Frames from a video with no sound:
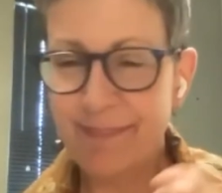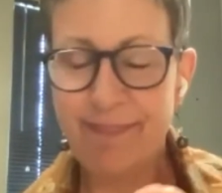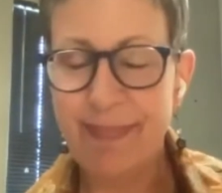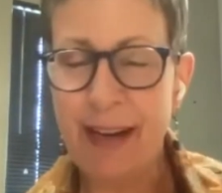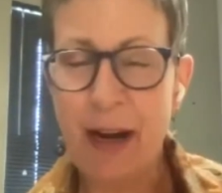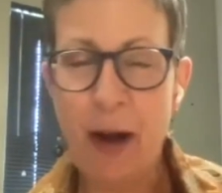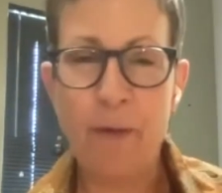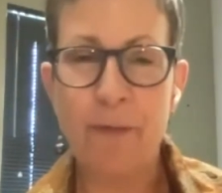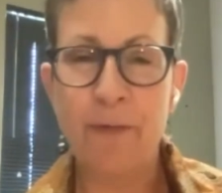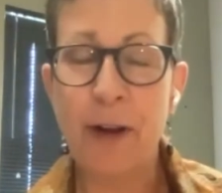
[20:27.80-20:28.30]

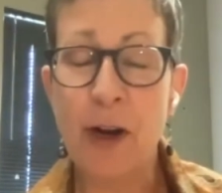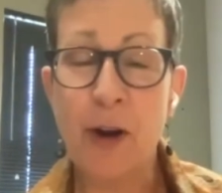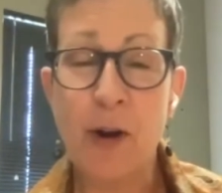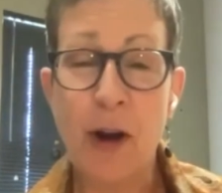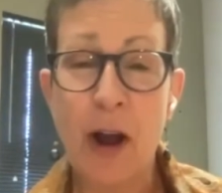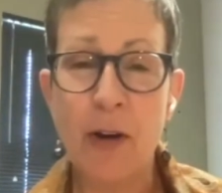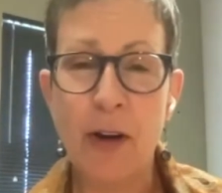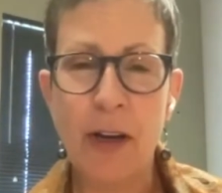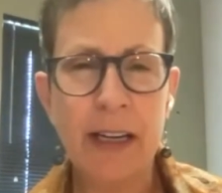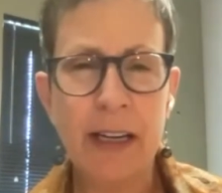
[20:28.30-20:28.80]
you know, figure
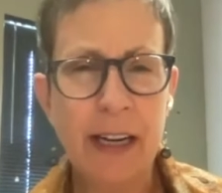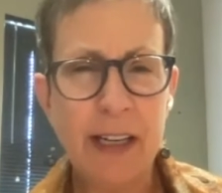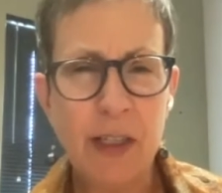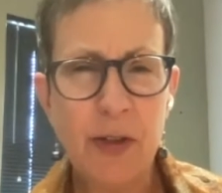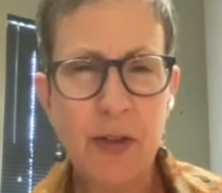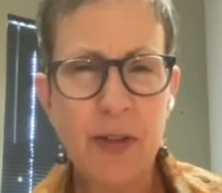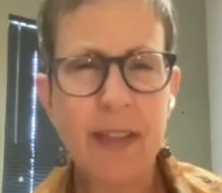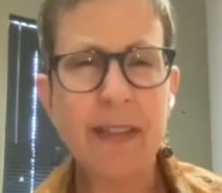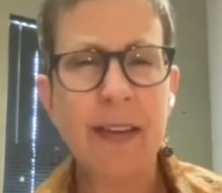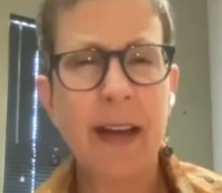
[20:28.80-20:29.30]
out, can I
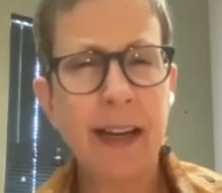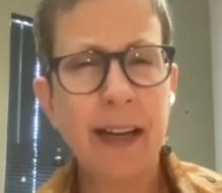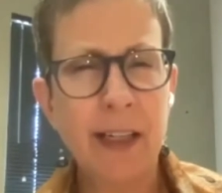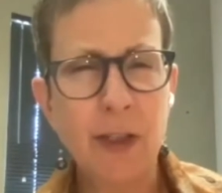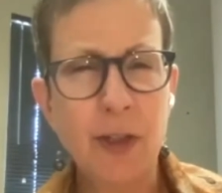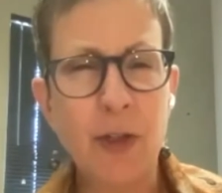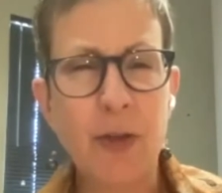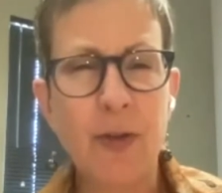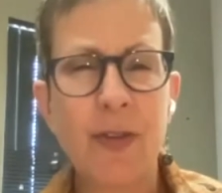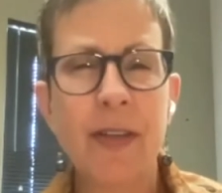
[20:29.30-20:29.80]
do this? I
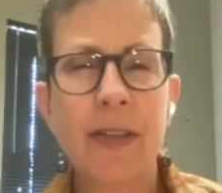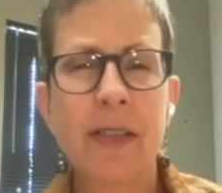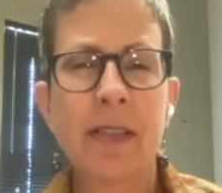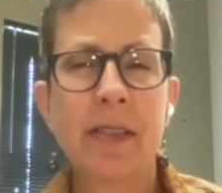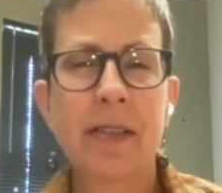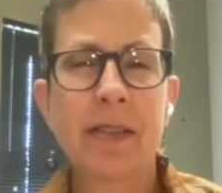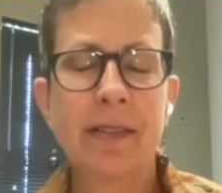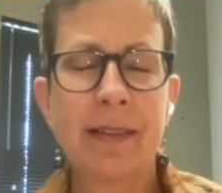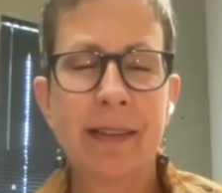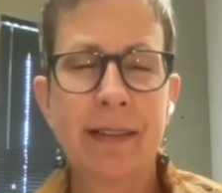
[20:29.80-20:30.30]
can do
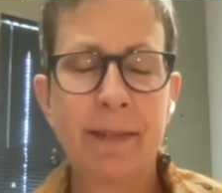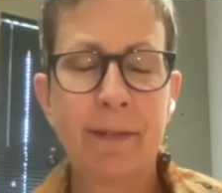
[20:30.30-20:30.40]
this.